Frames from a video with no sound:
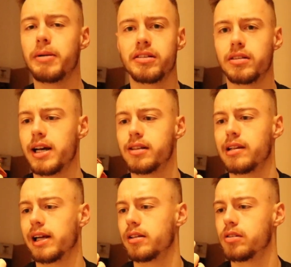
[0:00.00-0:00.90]
of makes it taste
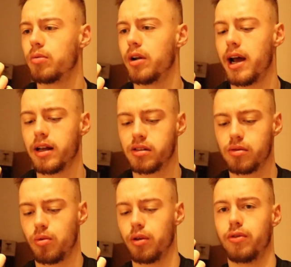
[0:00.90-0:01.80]
like this one has
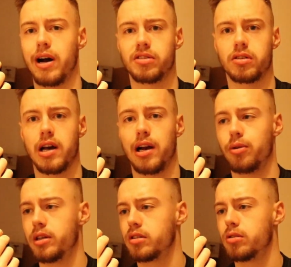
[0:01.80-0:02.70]
1000
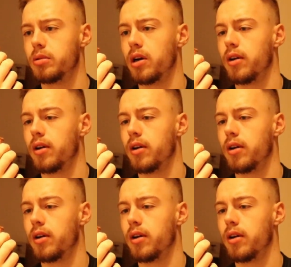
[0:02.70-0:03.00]
calories, to be